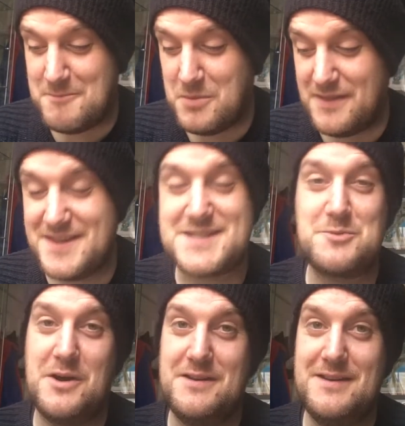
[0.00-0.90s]
But
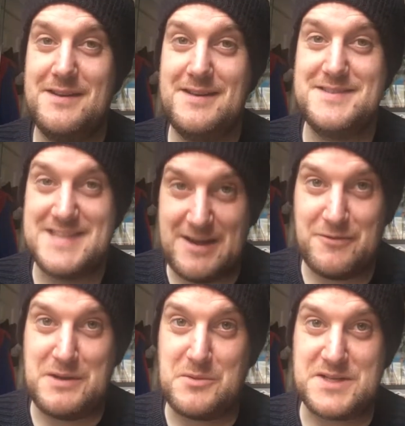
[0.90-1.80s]
this one
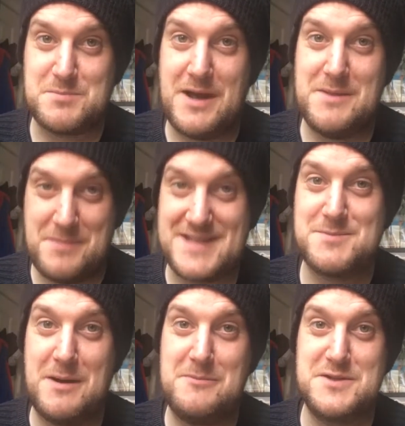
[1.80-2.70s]
definitely brings back the
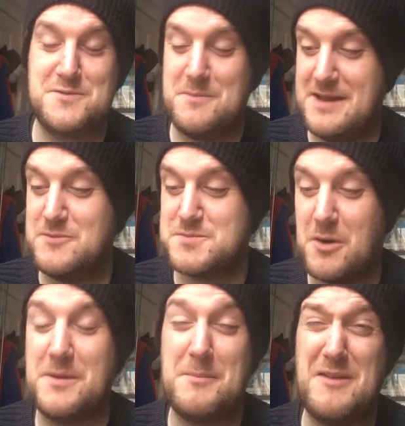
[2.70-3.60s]
best memories for me. It was
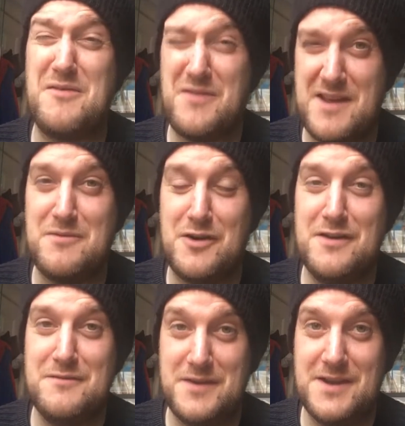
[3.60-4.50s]
probably my favourite
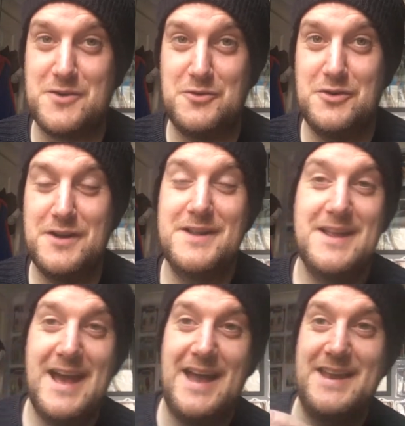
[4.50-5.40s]
vehicle,
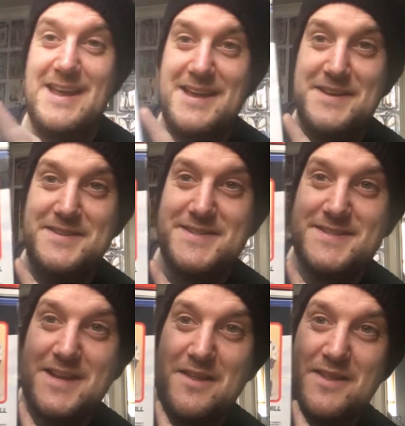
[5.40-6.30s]
and it
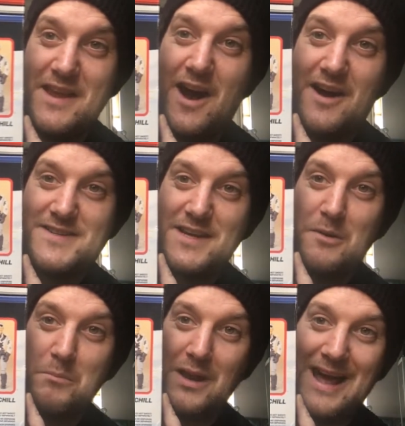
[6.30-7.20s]
is the
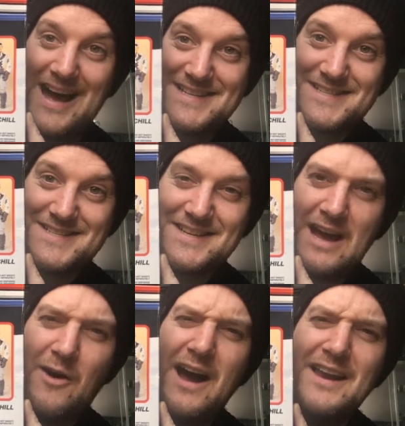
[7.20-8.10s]
Arctic Blast.
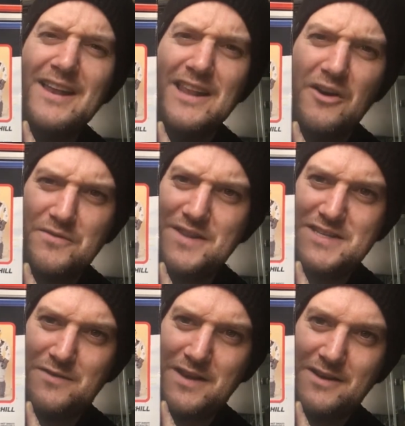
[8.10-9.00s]
Now, I loved
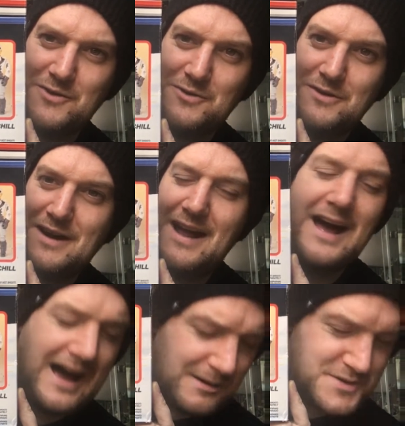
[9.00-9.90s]
this vehicle. I
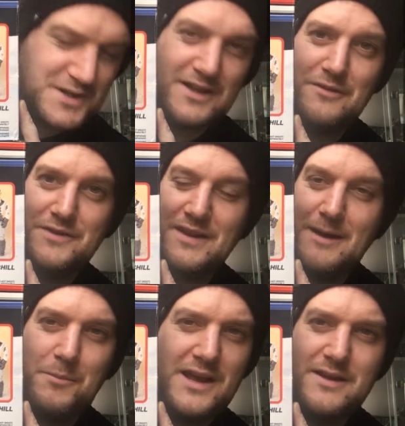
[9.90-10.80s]
absolutely loved it.
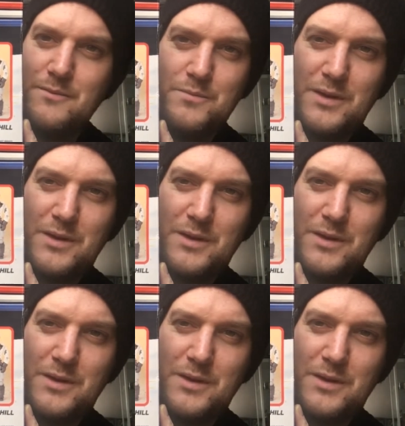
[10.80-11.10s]
I played